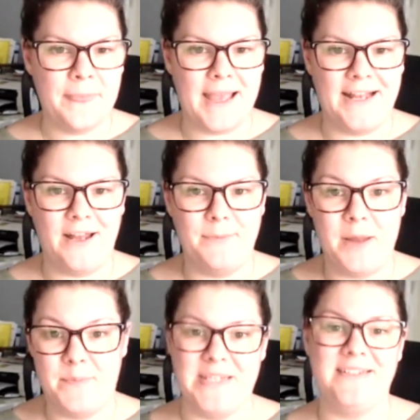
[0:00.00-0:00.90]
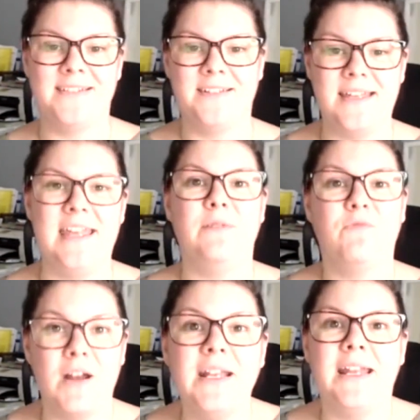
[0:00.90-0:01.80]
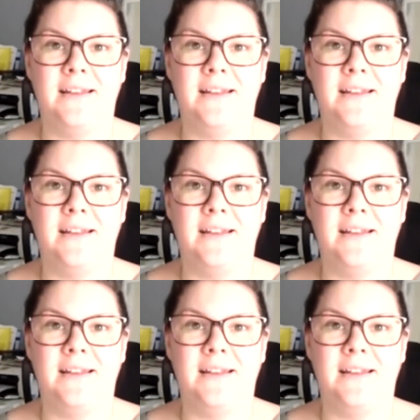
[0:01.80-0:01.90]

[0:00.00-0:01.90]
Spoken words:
and my business could keep running.